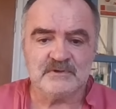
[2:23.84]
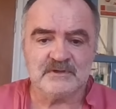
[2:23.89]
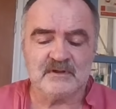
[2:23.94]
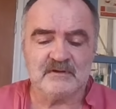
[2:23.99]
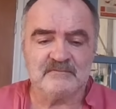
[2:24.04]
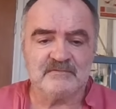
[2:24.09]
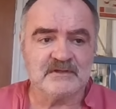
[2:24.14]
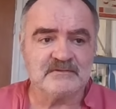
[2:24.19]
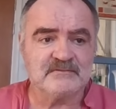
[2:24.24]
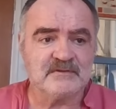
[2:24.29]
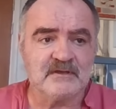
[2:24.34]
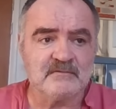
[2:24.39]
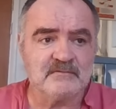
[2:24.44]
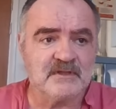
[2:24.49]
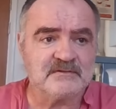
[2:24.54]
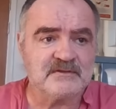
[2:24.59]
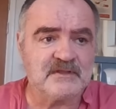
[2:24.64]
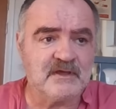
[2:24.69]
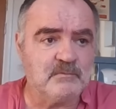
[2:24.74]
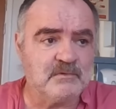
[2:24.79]
whatever.
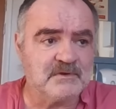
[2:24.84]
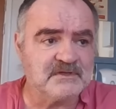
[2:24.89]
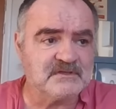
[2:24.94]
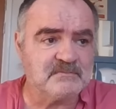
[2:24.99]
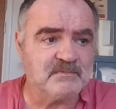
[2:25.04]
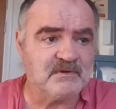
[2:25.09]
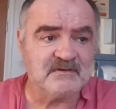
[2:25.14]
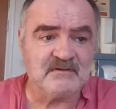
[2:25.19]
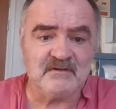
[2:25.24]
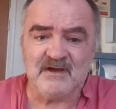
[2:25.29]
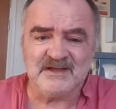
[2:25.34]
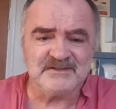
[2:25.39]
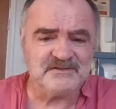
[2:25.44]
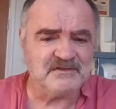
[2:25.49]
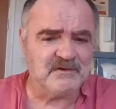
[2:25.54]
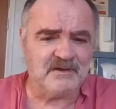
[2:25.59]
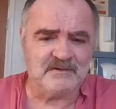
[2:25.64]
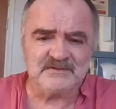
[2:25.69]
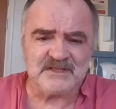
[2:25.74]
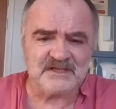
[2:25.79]
They're worried about me. I
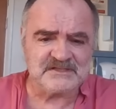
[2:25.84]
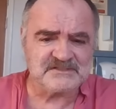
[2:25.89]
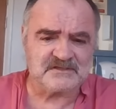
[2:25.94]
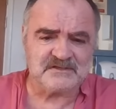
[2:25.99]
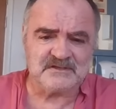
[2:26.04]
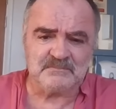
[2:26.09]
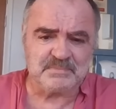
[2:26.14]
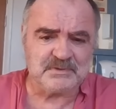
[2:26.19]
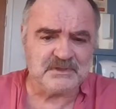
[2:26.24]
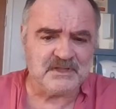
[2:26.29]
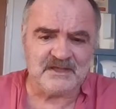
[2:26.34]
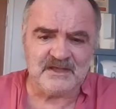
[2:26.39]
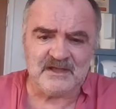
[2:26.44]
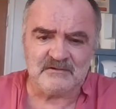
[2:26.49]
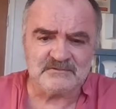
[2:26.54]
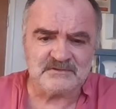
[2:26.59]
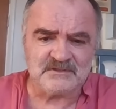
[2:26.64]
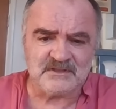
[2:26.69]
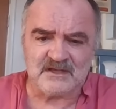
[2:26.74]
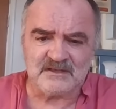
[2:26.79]
don't know how that's going to
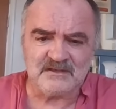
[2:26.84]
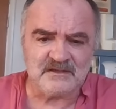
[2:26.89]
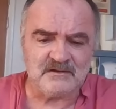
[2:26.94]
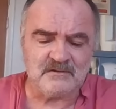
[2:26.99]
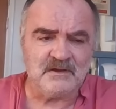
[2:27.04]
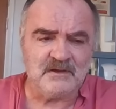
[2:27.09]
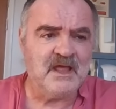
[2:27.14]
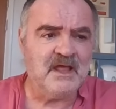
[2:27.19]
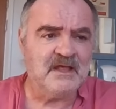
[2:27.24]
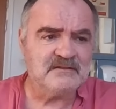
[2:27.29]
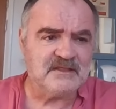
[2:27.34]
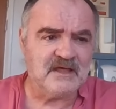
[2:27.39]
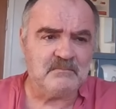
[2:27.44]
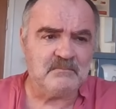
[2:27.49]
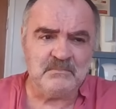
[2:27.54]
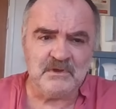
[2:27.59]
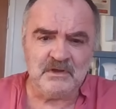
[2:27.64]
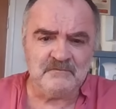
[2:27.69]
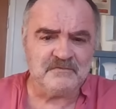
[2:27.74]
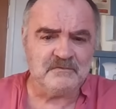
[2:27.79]
play out there. You know,
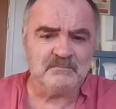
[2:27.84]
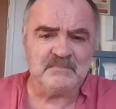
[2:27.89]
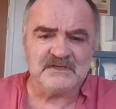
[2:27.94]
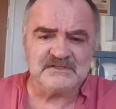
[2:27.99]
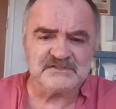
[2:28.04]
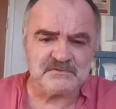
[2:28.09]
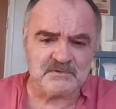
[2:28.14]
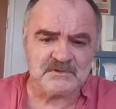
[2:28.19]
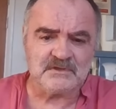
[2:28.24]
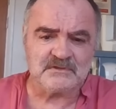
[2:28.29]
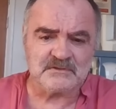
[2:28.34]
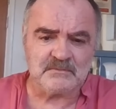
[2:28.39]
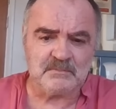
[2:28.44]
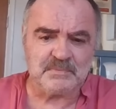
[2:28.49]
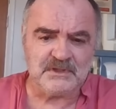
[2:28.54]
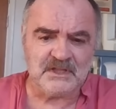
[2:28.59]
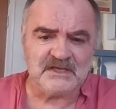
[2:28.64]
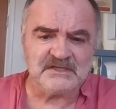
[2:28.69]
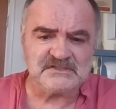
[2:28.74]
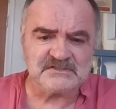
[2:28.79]
they're moving me to
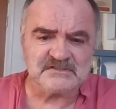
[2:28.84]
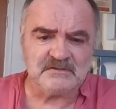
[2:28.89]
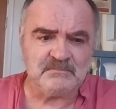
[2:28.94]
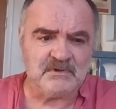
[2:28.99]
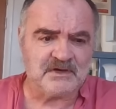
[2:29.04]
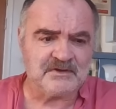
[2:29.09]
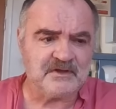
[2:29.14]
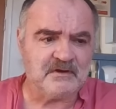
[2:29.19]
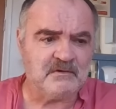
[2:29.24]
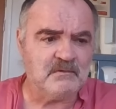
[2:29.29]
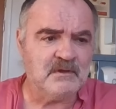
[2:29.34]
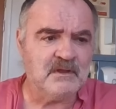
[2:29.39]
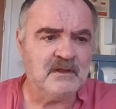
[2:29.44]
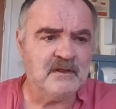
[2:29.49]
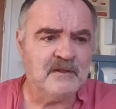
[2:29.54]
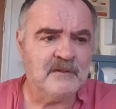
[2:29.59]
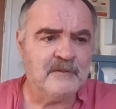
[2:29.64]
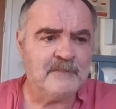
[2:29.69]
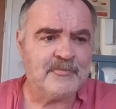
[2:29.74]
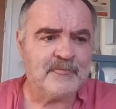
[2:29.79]
another place tomorrow.
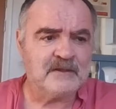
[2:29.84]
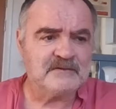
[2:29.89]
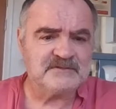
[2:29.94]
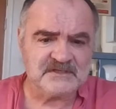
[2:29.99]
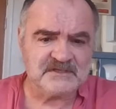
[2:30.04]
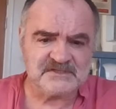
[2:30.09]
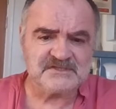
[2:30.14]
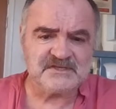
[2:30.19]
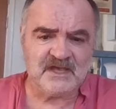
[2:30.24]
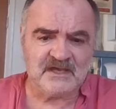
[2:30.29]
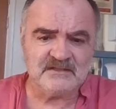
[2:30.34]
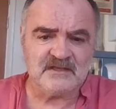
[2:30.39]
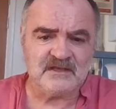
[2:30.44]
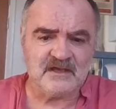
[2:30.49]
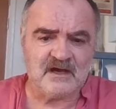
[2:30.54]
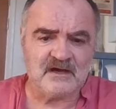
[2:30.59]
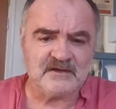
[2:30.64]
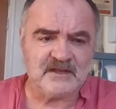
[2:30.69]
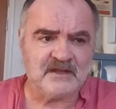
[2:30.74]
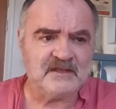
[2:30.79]
They say
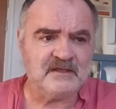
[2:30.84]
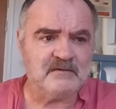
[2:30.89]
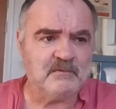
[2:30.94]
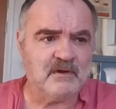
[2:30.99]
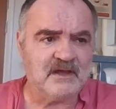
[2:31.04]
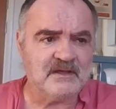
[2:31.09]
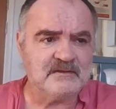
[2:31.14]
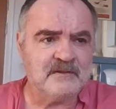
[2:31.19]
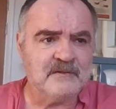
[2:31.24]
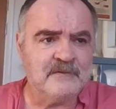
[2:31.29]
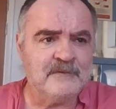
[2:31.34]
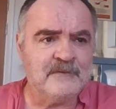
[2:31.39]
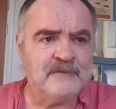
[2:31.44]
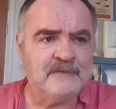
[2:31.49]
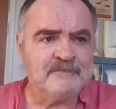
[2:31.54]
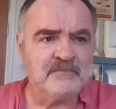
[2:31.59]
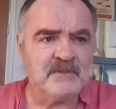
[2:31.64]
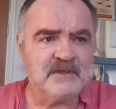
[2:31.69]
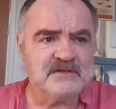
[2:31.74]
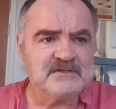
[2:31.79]
they are anyway.
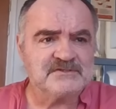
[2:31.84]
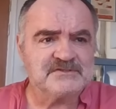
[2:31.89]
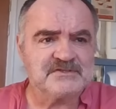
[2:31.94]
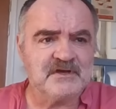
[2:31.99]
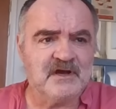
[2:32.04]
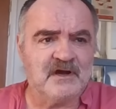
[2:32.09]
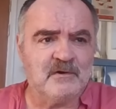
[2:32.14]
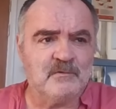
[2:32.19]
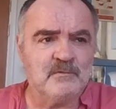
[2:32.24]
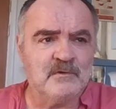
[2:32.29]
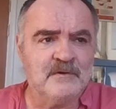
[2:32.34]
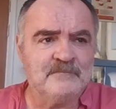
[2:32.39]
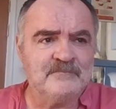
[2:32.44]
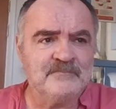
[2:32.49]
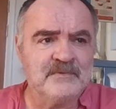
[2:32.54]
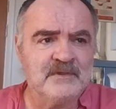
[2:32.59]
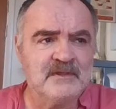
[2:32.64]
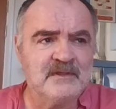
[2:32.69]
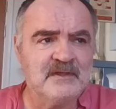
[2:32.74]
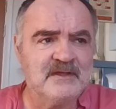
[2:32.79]
So,
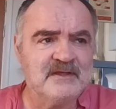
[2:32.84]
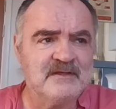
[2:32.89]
